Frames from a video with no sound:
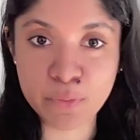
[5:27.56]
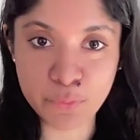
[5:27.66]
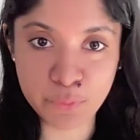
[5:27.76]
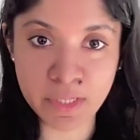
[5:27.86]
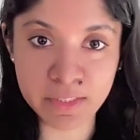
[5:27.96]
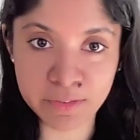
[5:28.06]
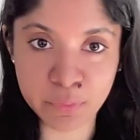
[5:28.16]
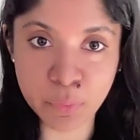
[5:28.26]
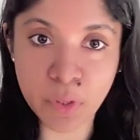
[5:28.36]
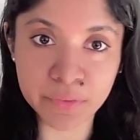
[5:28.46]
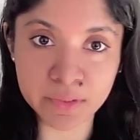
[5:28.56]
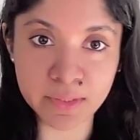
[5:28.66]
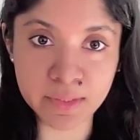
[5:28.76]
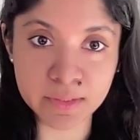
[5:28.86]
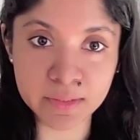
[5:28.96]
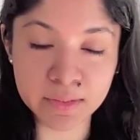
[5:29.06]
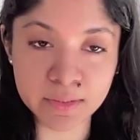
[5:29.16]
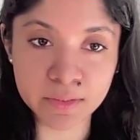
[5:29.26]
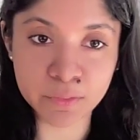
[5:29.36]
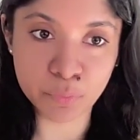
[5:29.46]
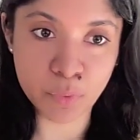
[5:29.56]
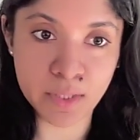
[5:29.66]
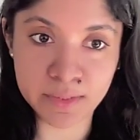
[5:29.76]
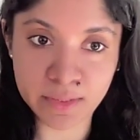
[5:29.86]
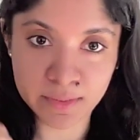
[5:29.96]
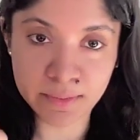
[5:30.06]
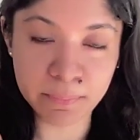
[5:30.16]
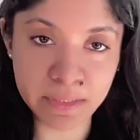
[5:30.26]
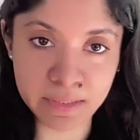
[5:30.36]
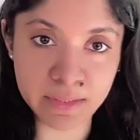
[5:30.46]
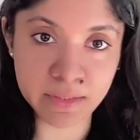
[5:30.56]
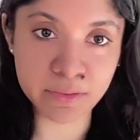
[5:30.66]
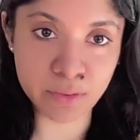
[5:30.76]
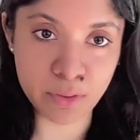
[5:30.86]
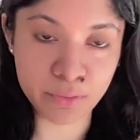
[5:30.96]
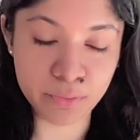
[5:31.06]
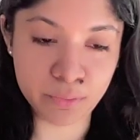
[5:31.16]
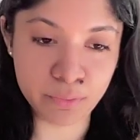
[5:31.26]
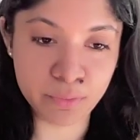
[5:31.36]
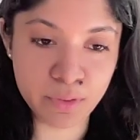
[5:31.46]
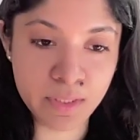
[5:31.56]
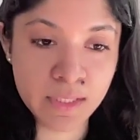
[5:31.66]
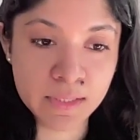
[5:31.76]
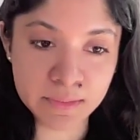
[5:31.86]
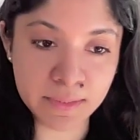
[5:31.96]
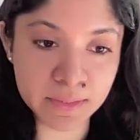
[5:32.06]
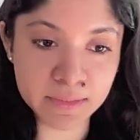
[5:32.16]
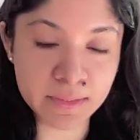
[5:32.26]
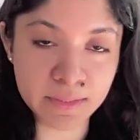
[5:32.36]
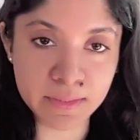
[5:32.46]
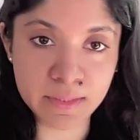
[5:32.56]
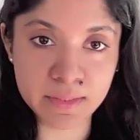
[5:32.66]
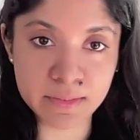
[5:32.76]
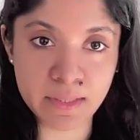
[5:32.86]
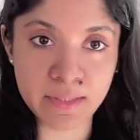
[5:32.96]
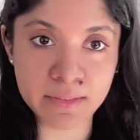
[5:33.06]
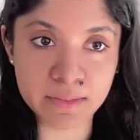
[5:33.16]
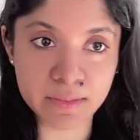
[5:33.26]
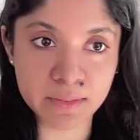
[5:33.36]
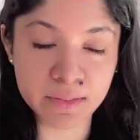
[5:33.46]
So that is a one thing why this meaning is not true. Second thing is like